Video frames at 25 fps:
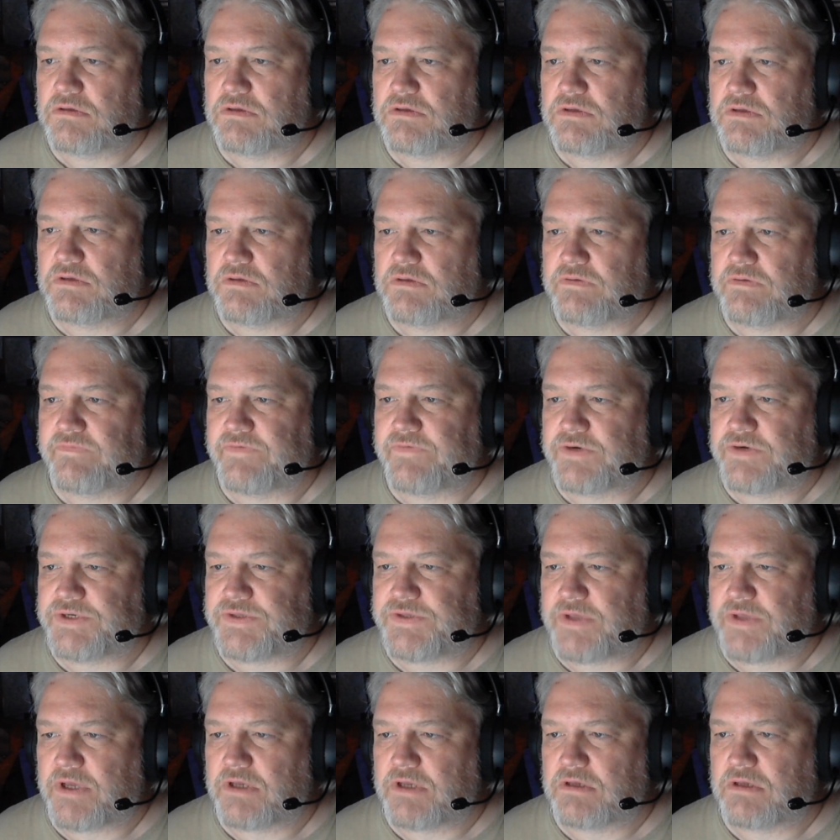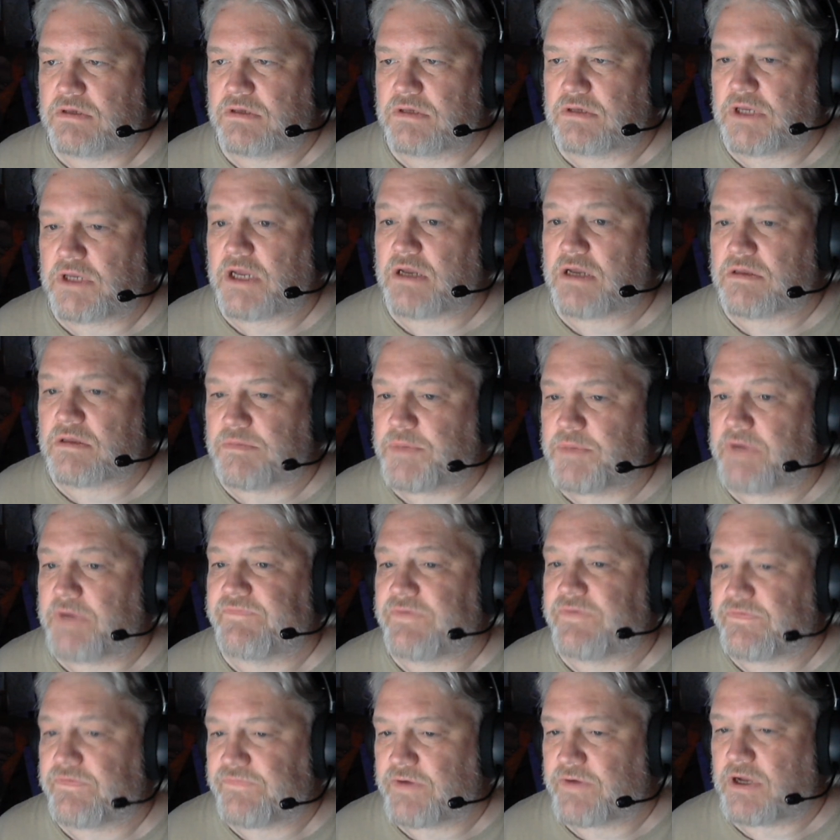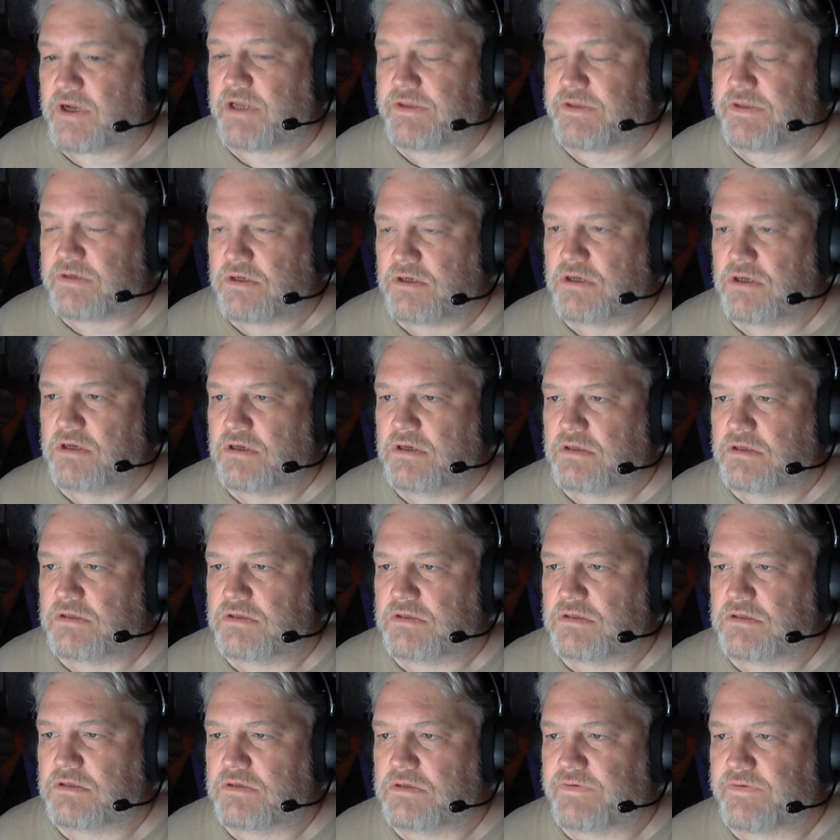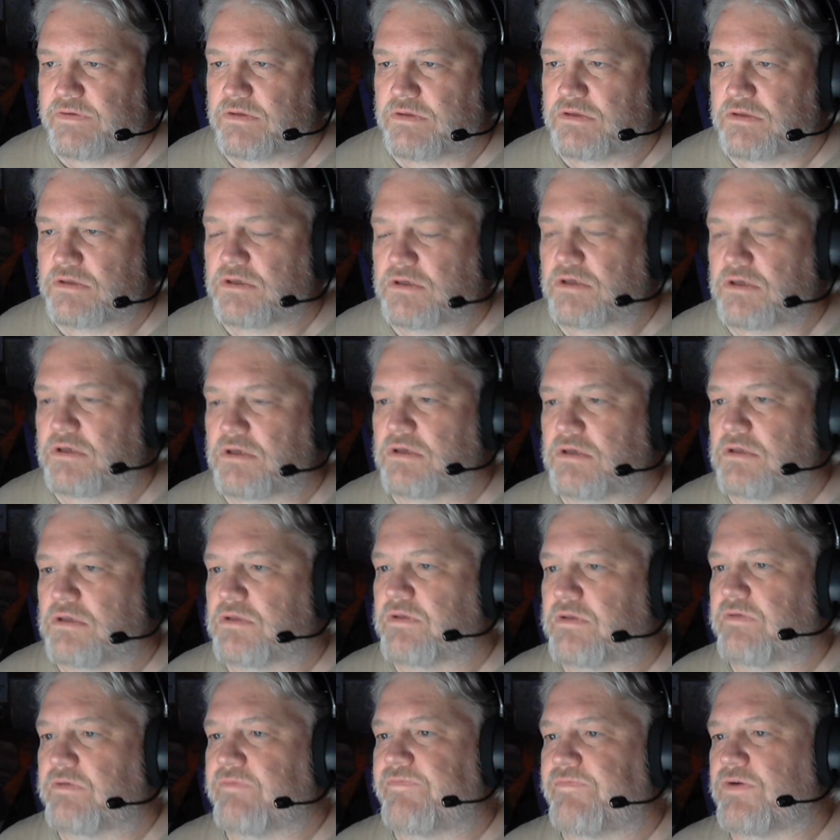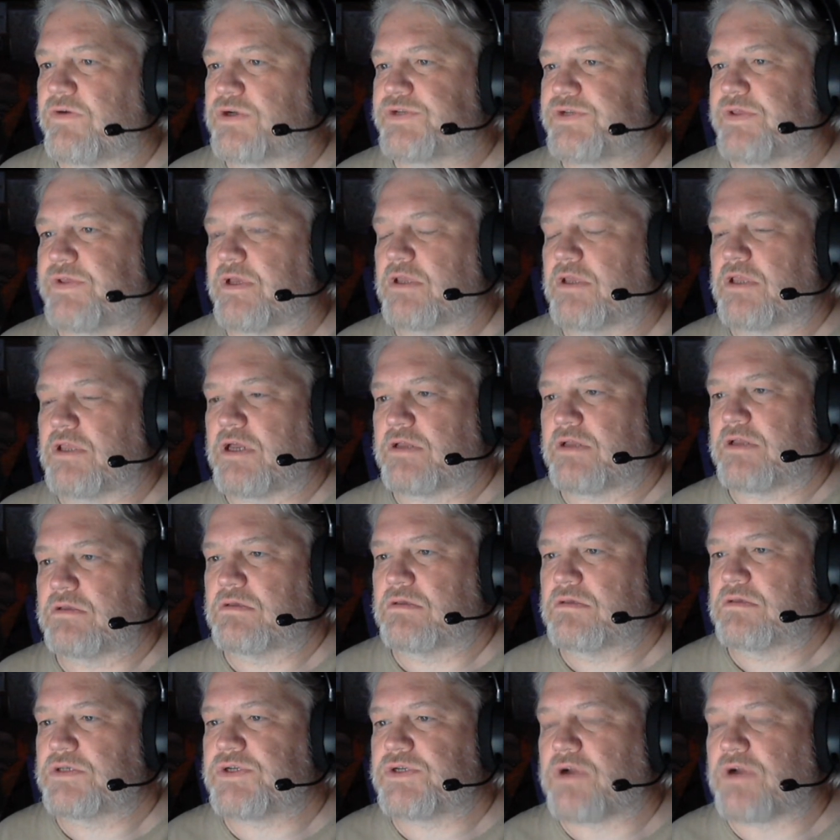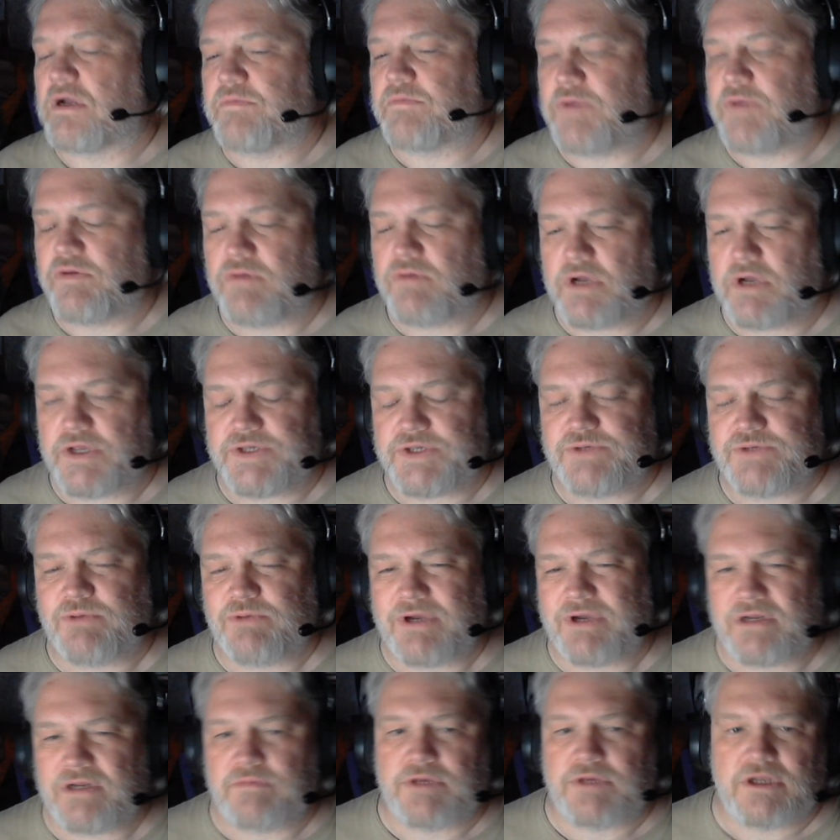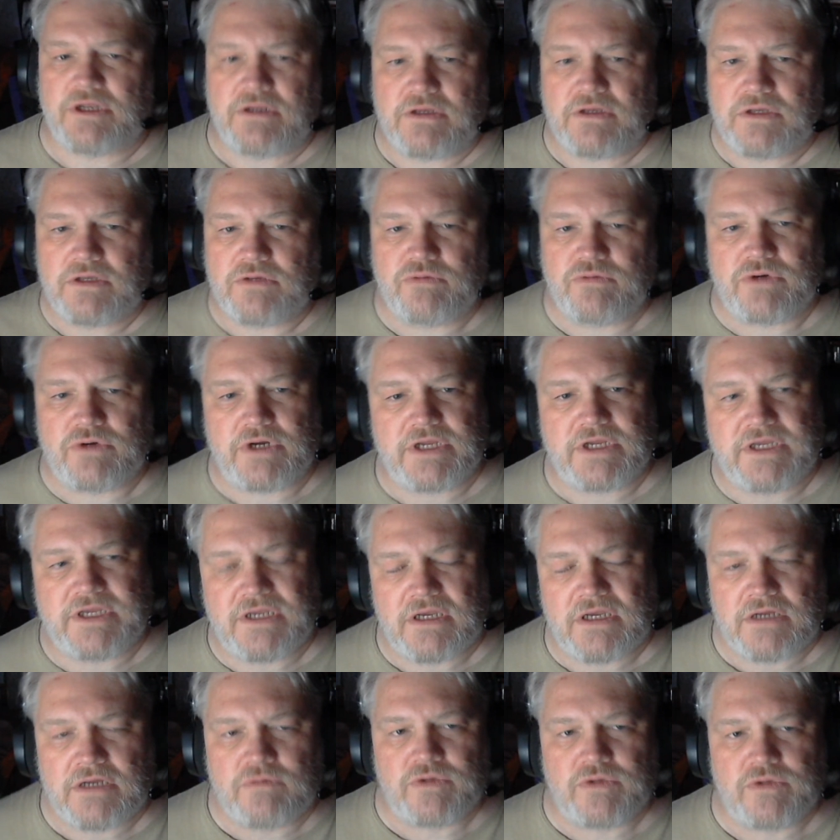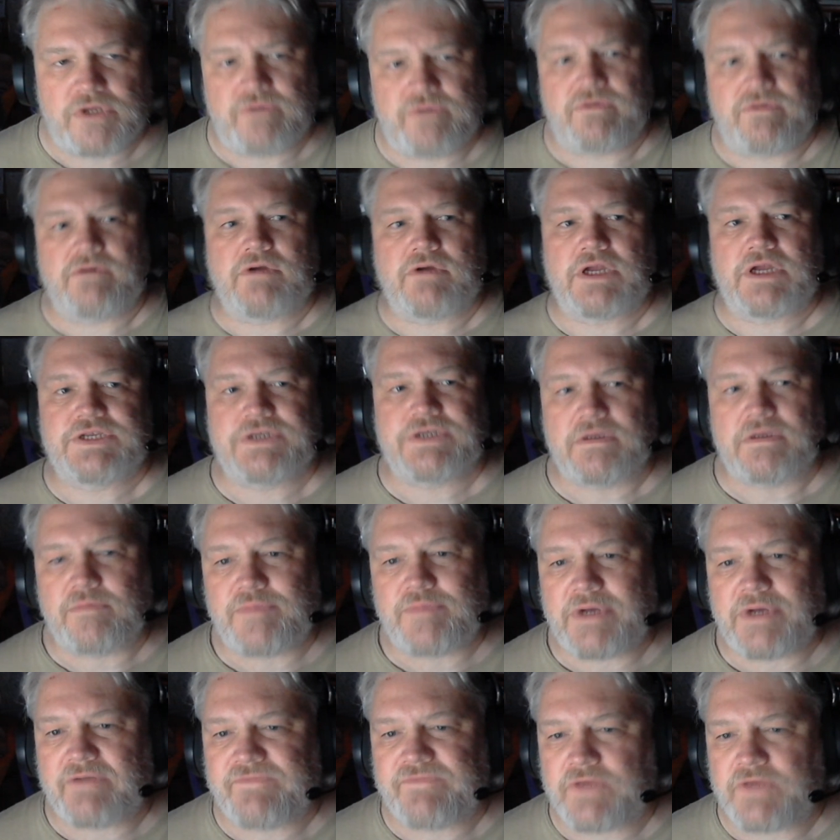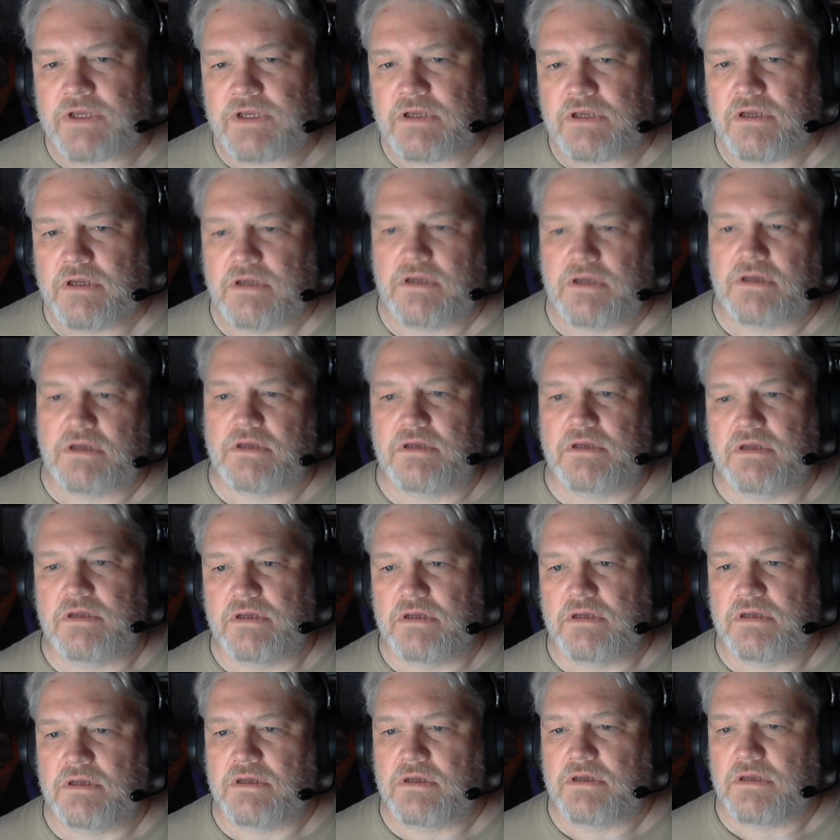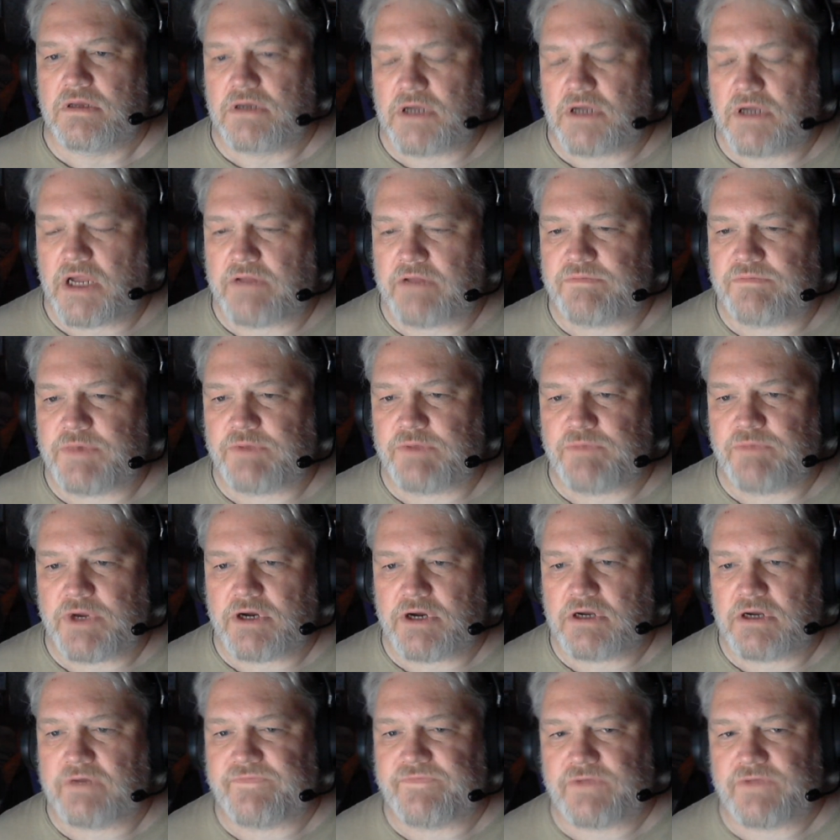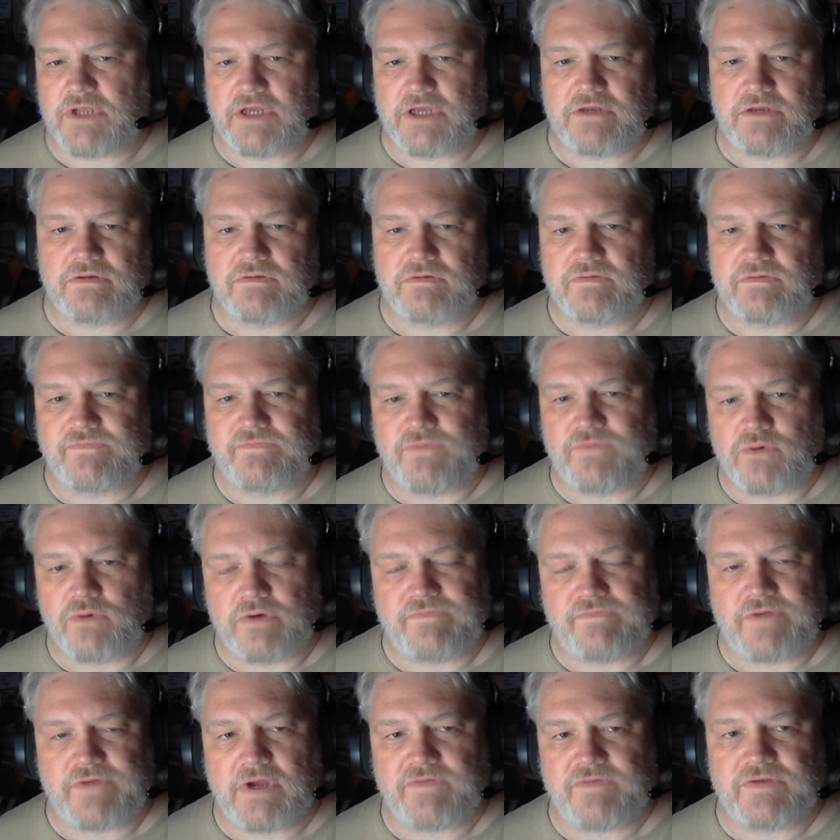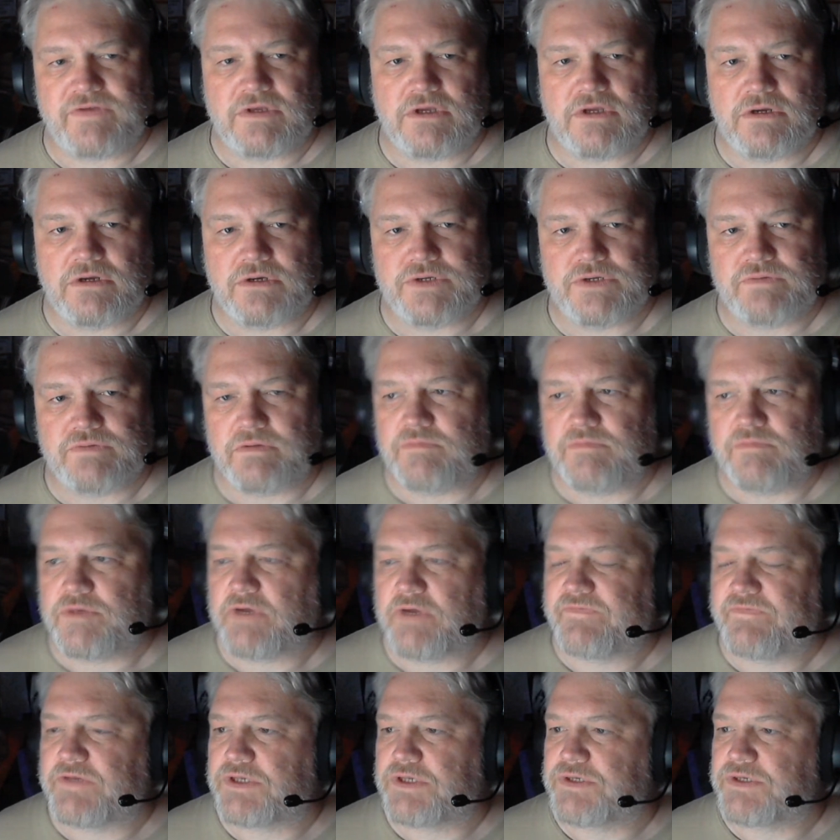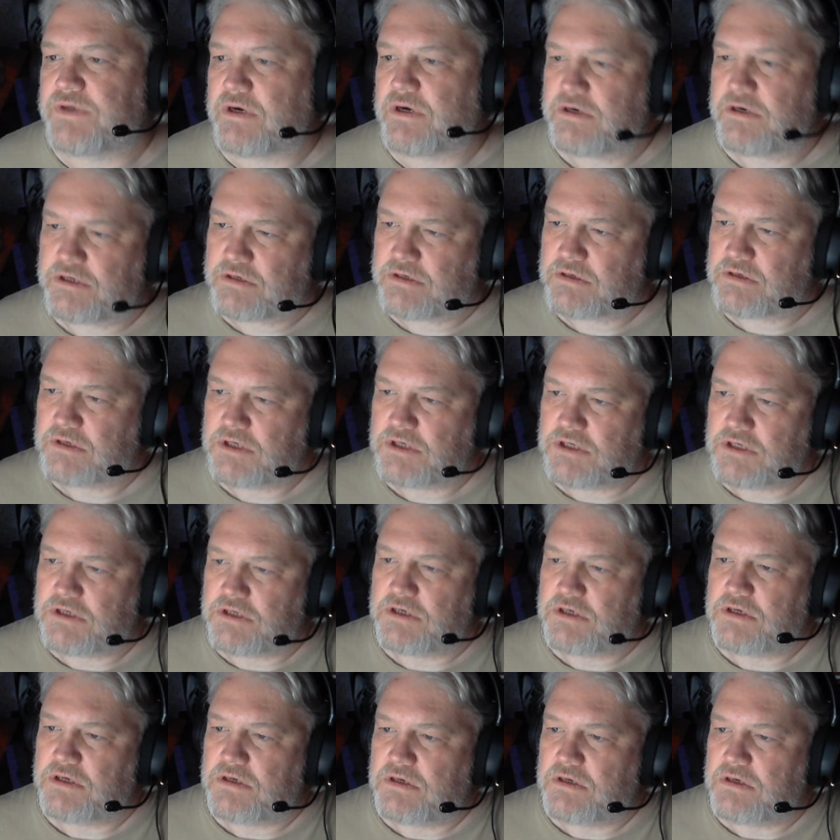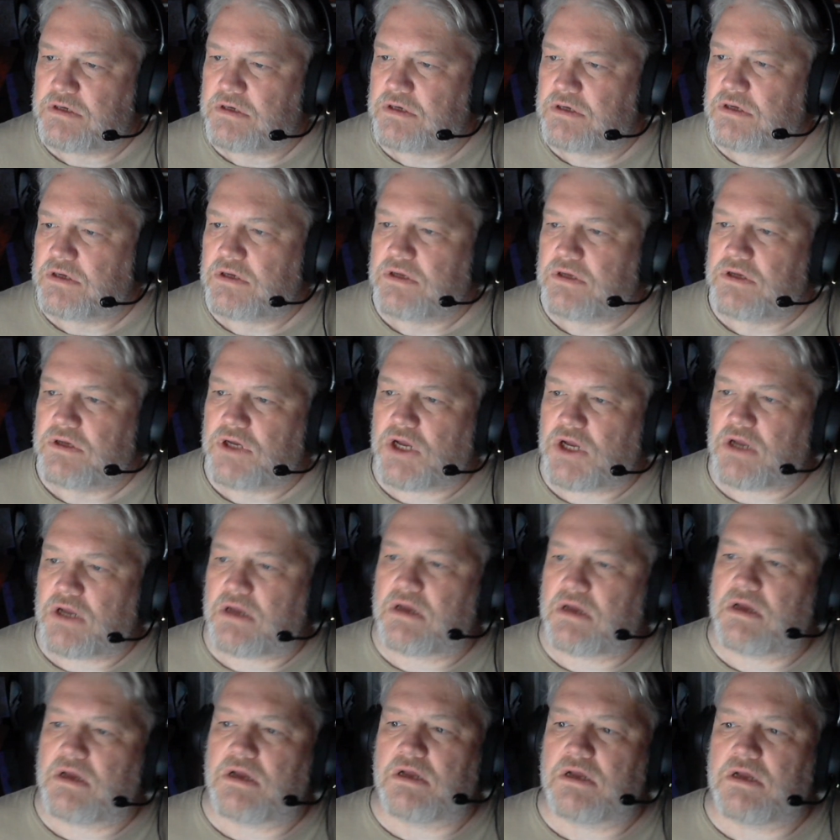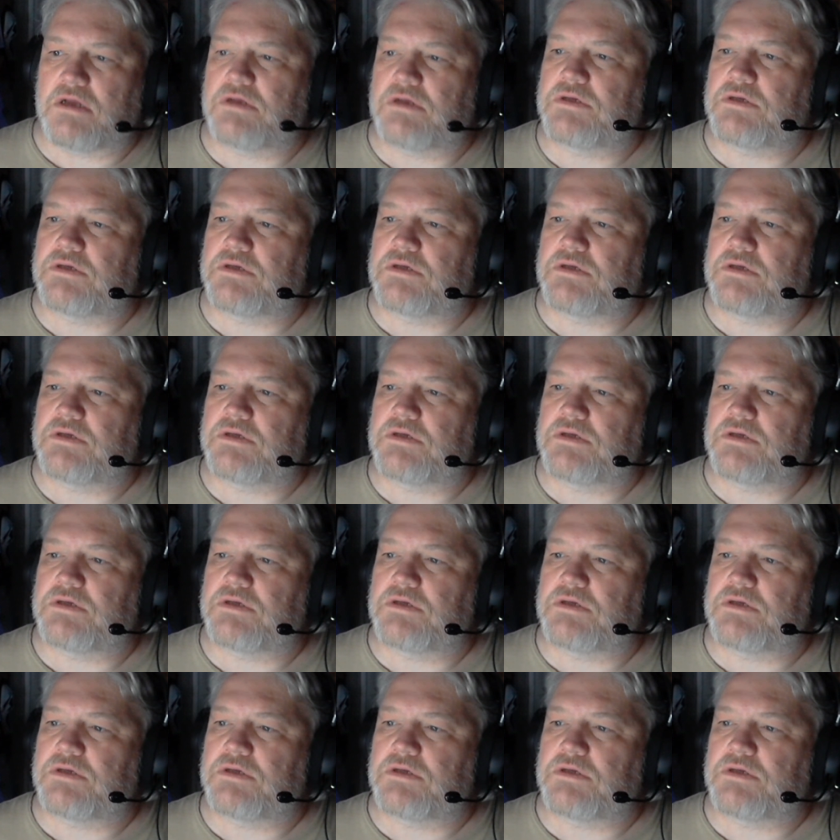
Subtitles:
first thing, yeah, the Buffy font. The first thing that struck me was, wait a minute, you were a kid when you were watching Buffy? I'd been married for like 4 or 5 years when Buffy started. Uh,